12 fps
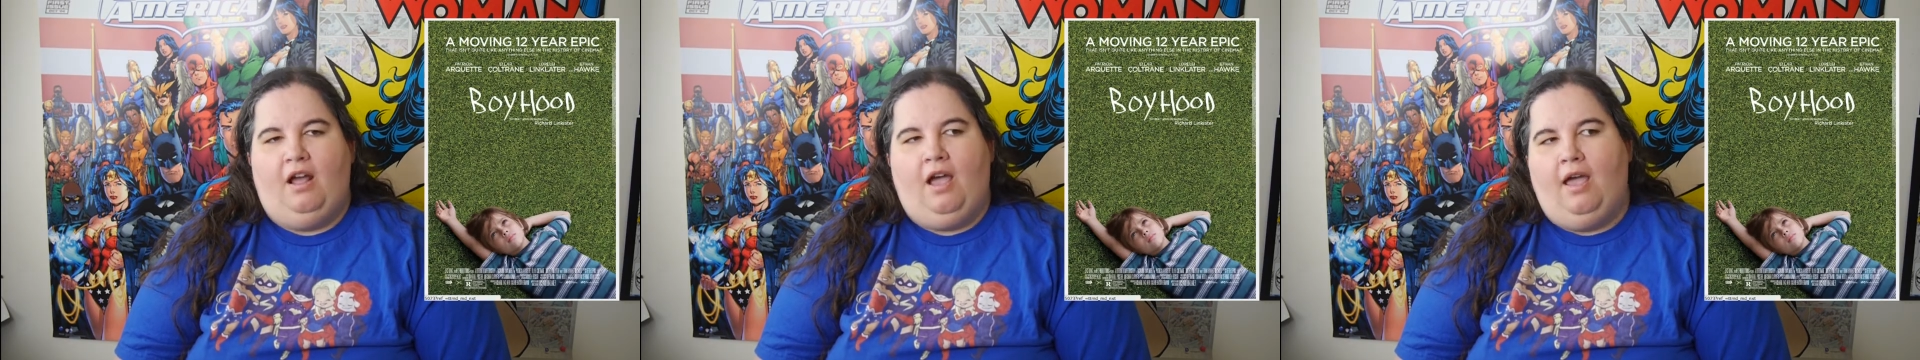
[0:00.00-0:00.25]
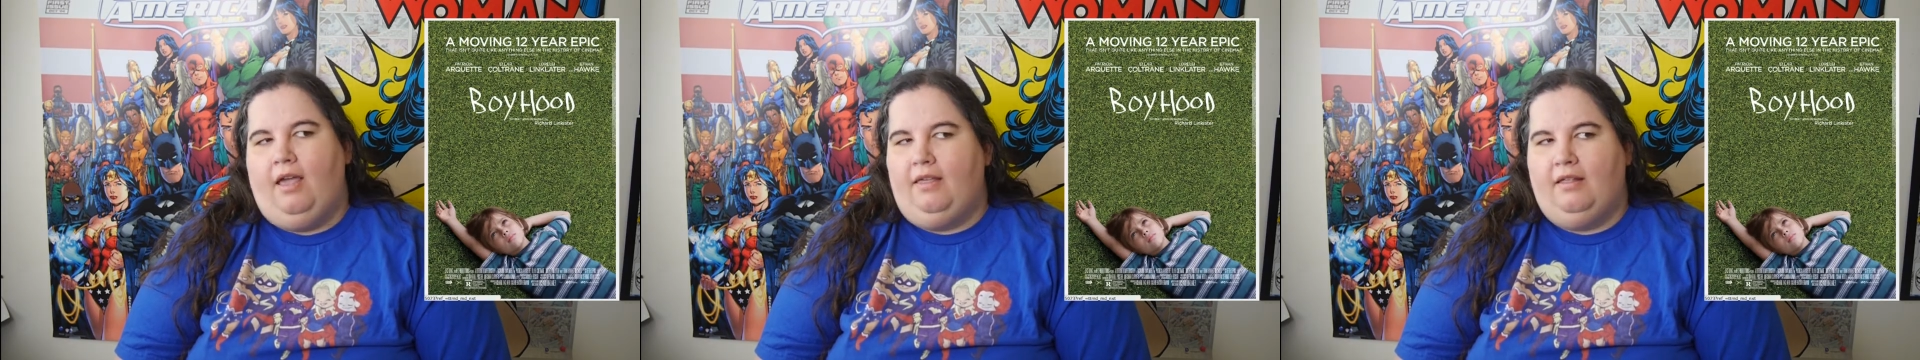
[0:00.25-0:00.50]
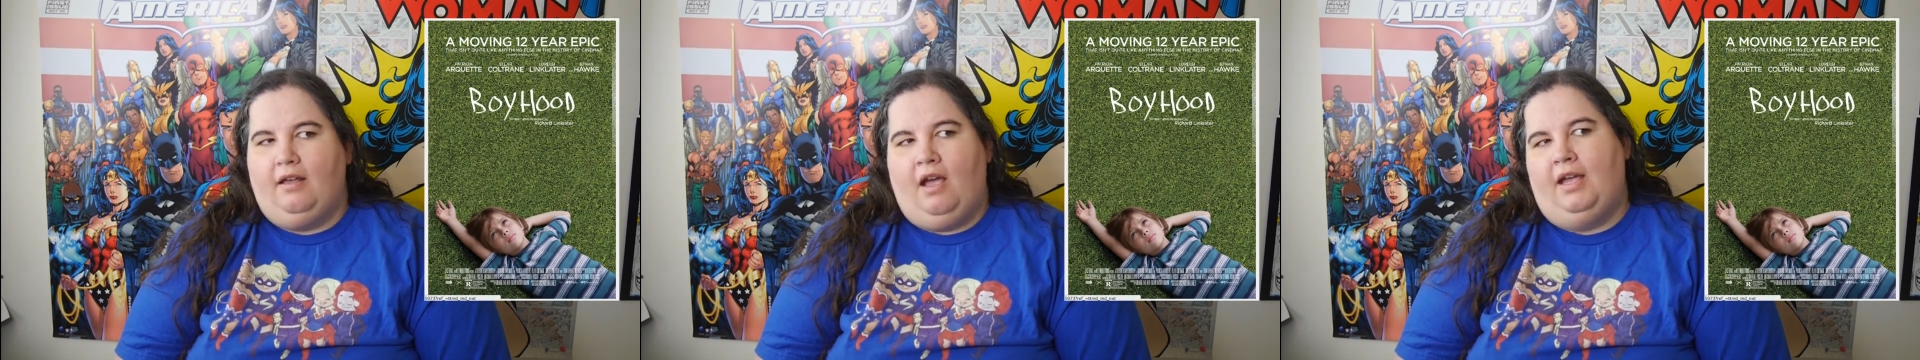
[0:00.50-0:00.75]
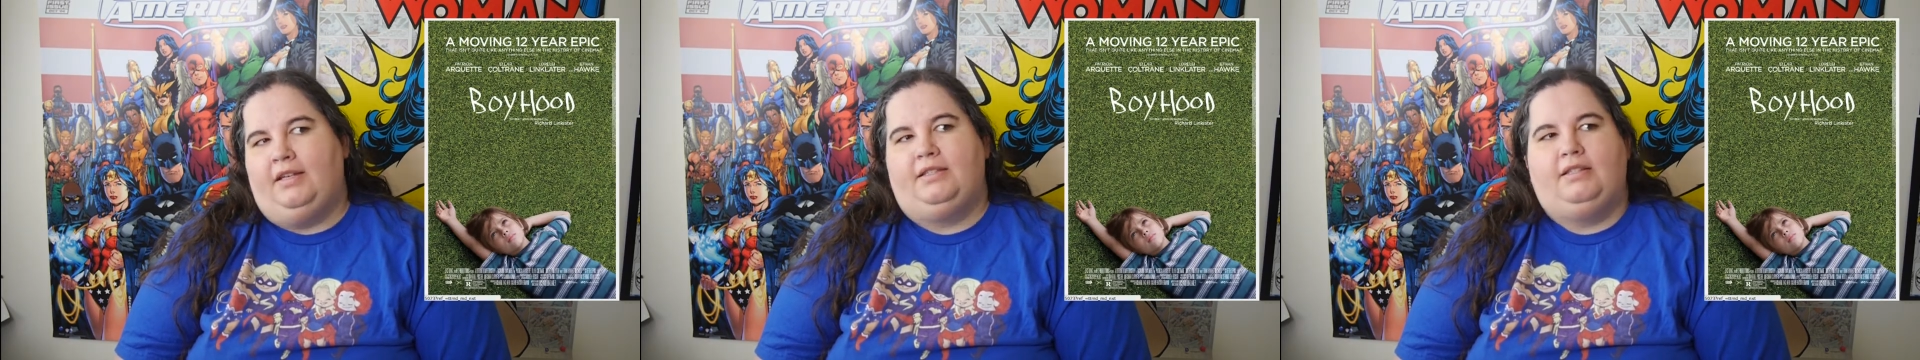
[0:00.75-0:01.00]

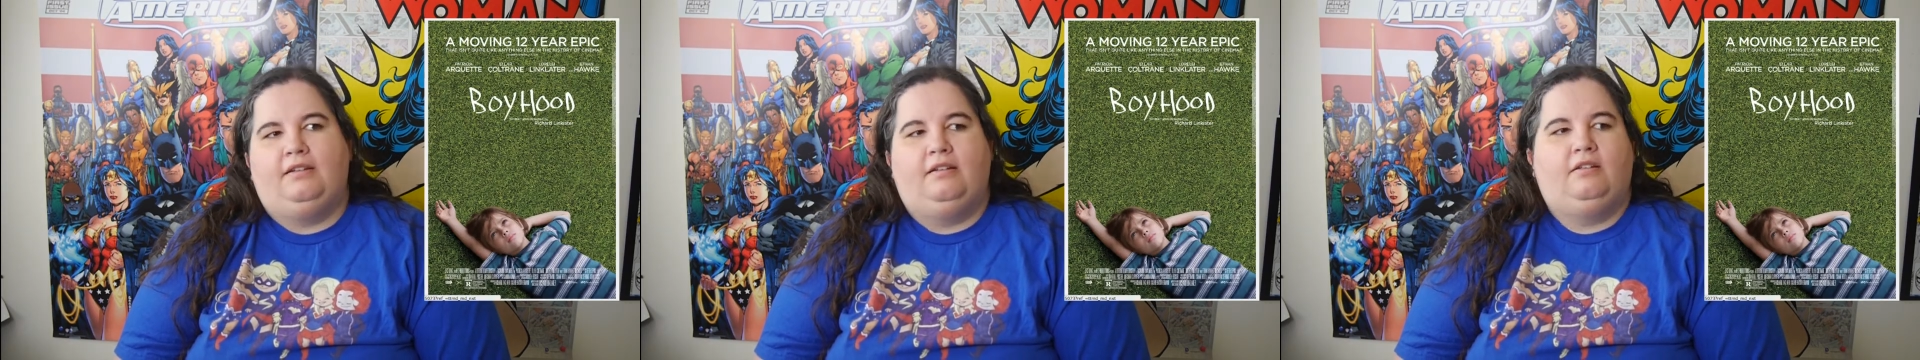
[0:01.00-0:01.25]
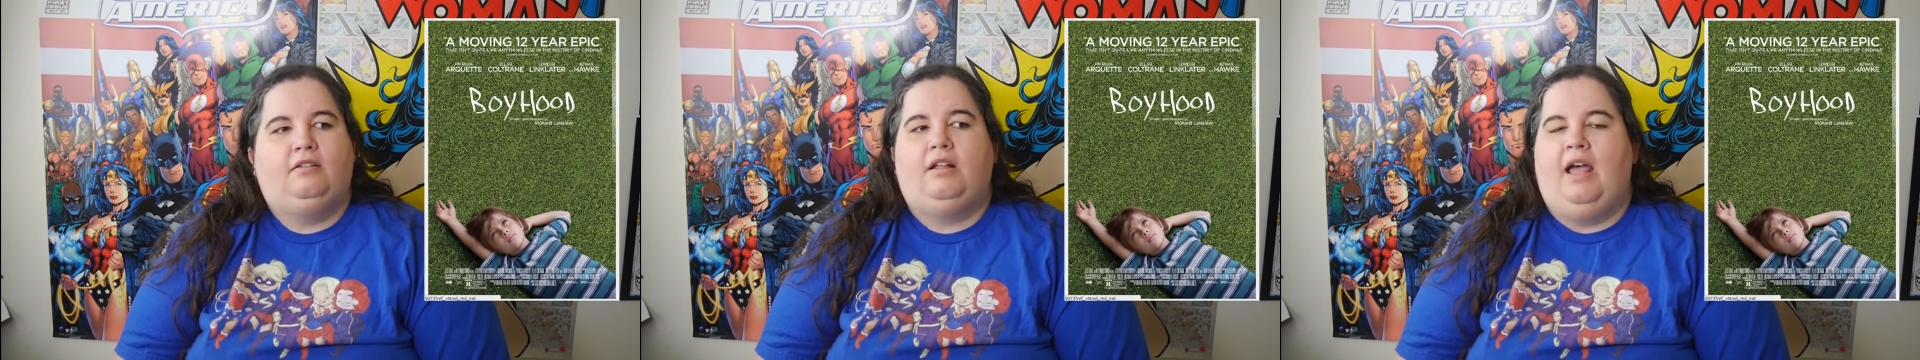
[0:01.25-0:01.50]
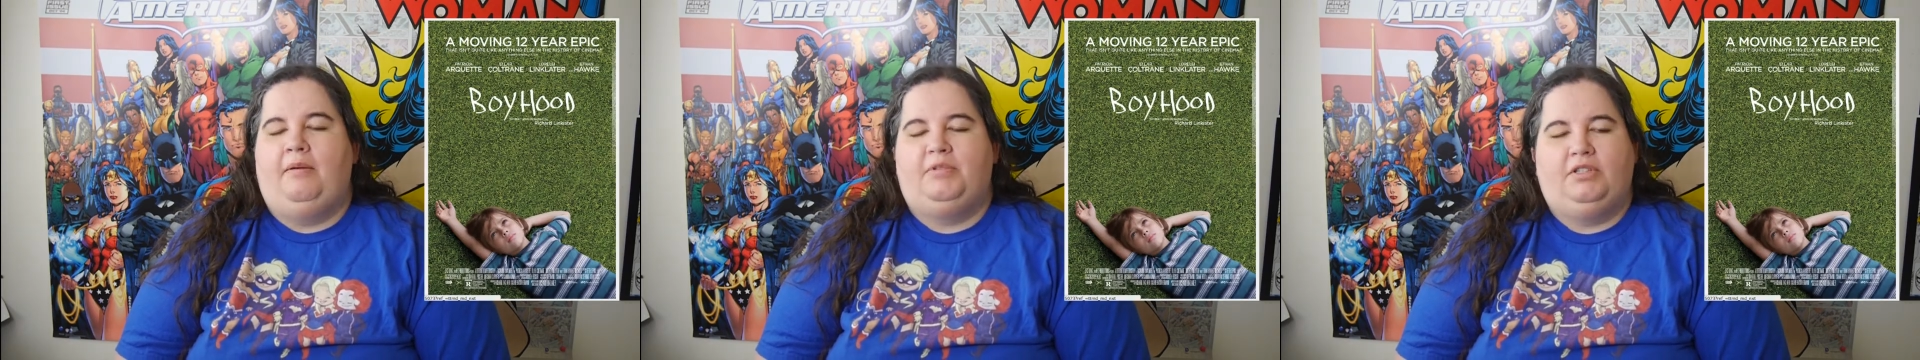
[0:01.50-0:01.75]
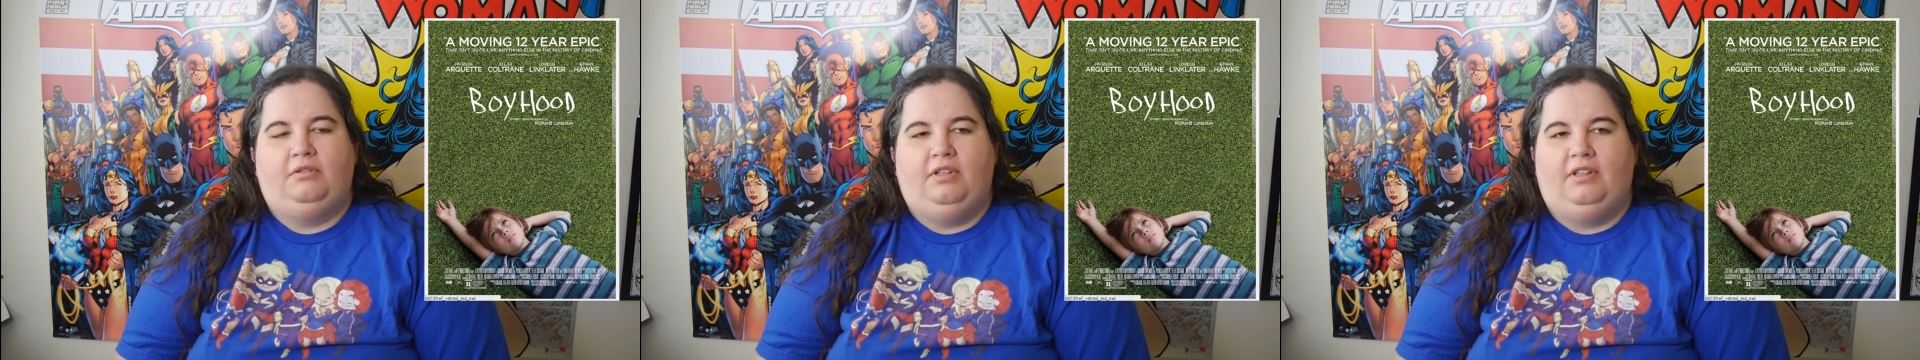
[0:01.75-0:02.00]
I still
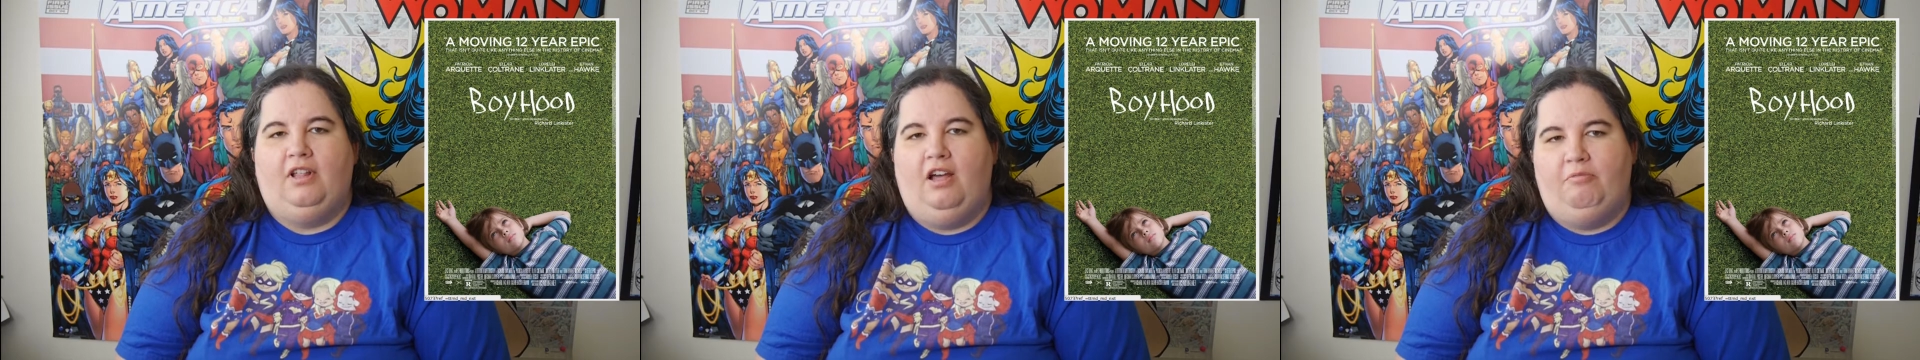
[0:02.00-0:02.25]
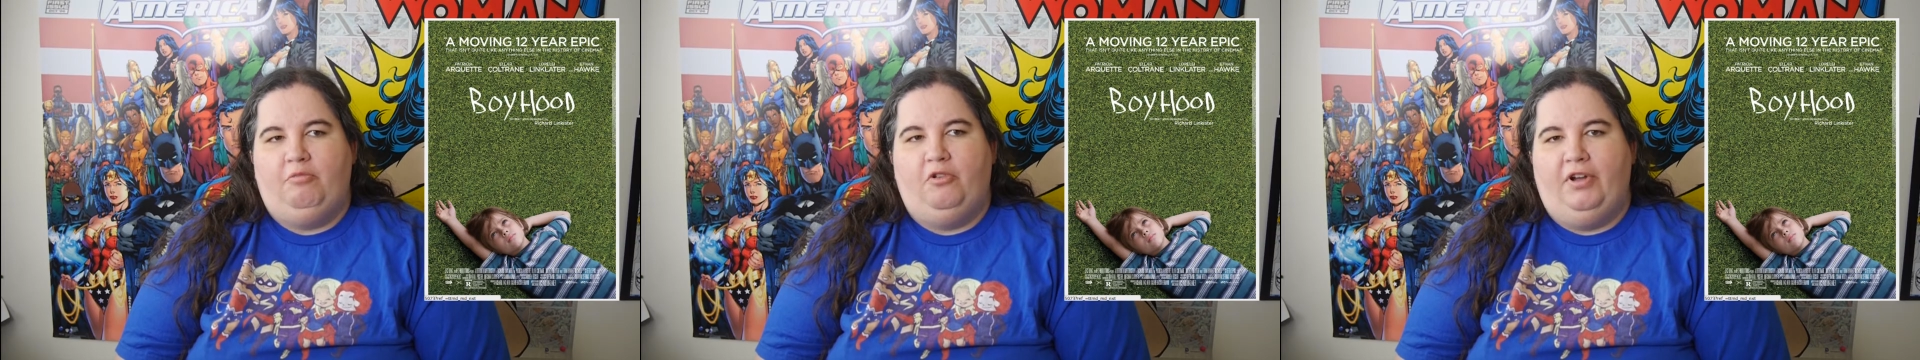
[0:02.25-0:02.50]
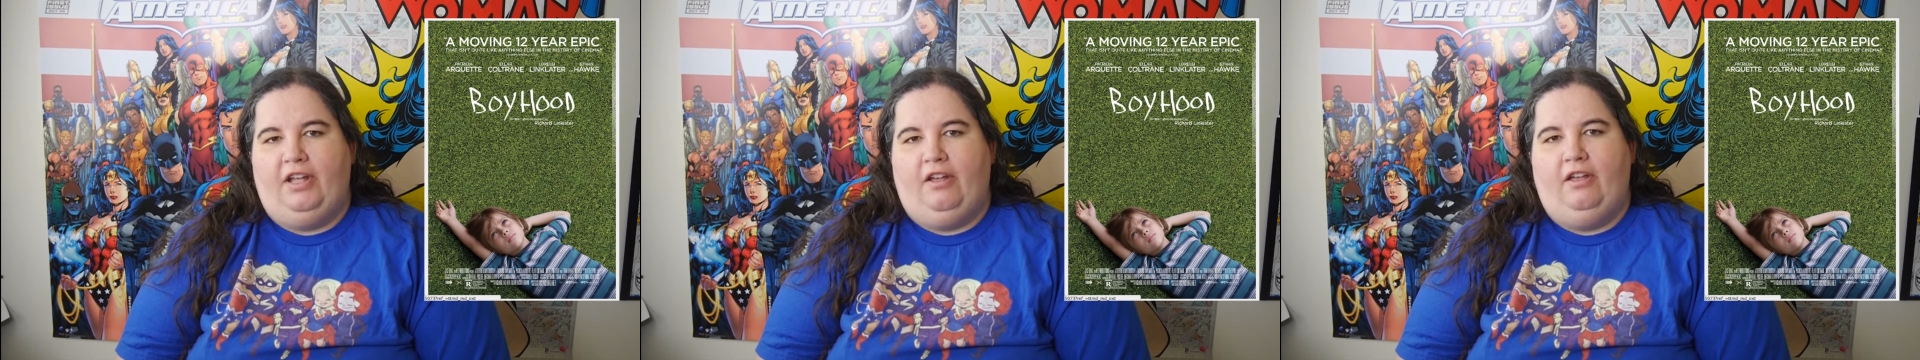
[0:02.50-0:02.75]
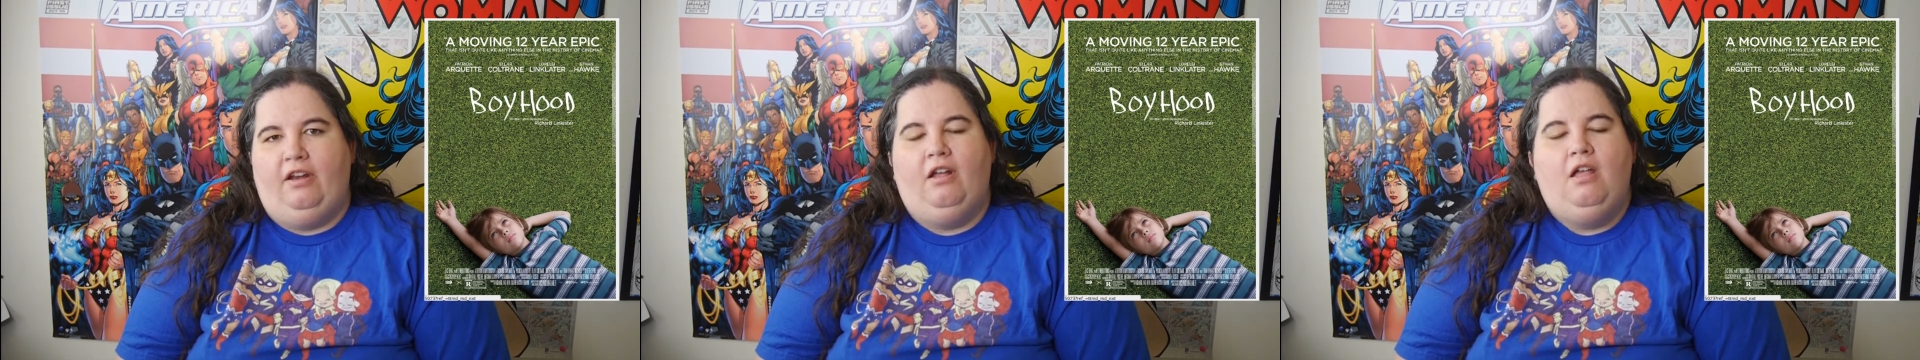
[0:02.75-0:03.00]
absolutely love
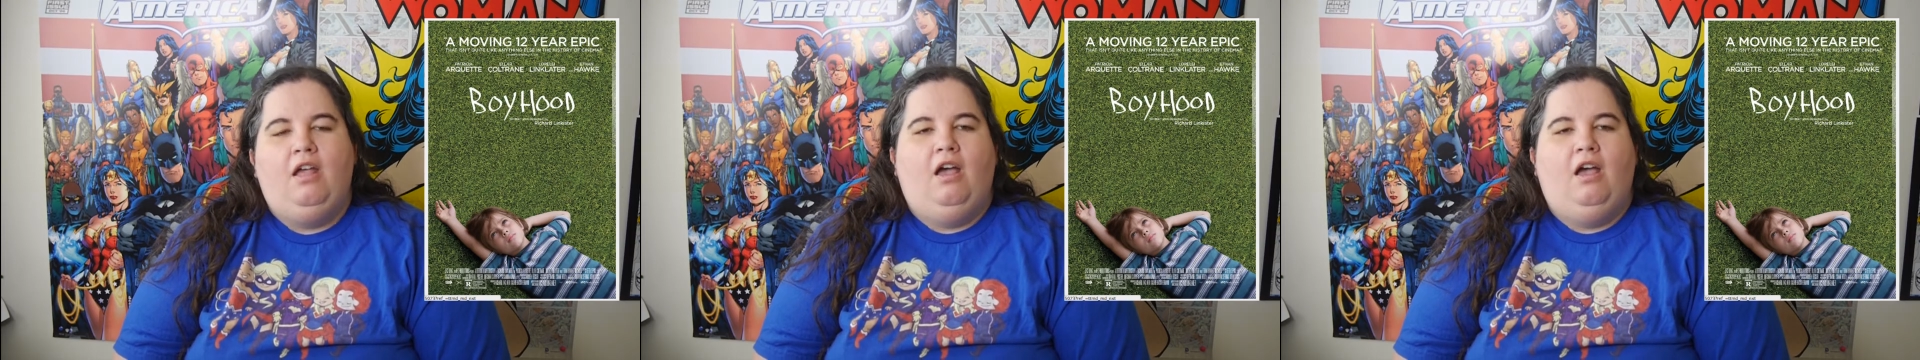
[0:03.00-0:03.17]
Boyhood.